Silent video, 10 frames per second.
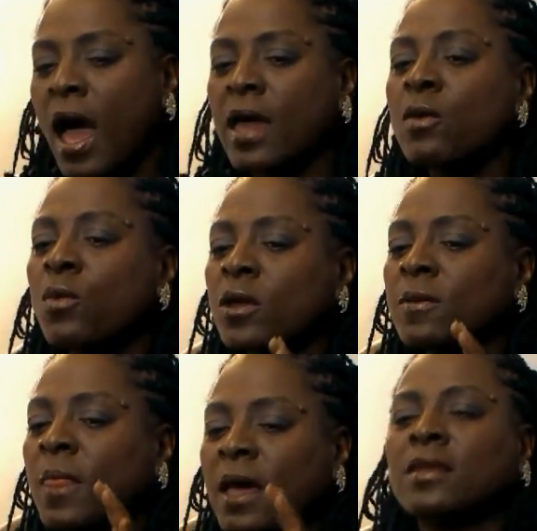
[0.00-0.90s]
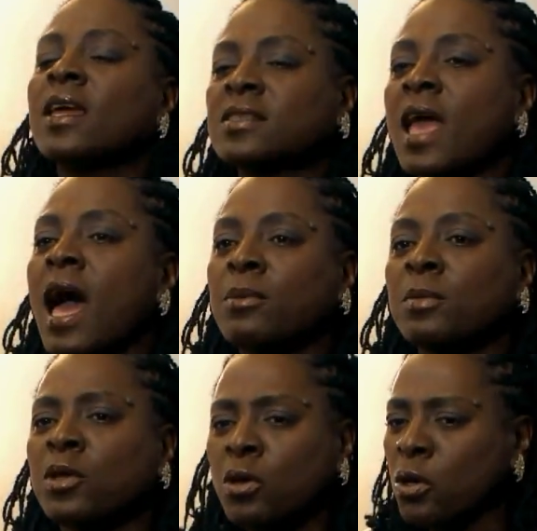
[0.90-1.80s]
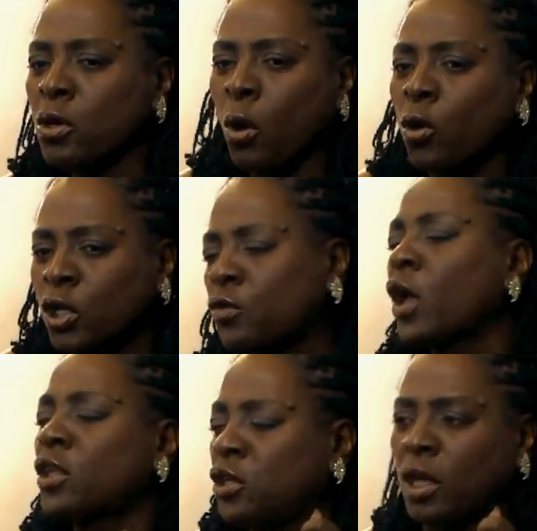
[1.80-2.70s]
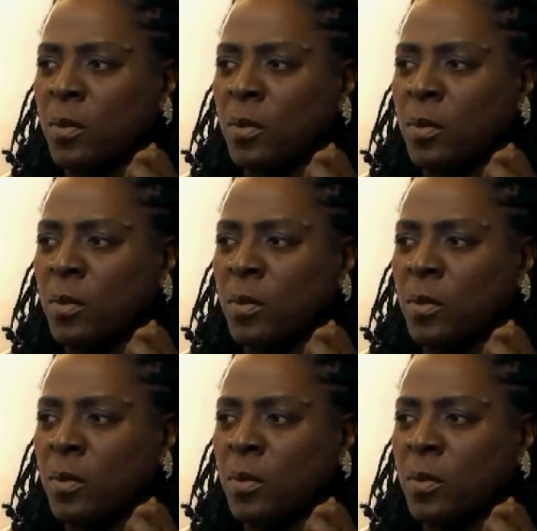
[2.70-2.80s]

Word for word: I don't want our next album to be, oh, they tried, did they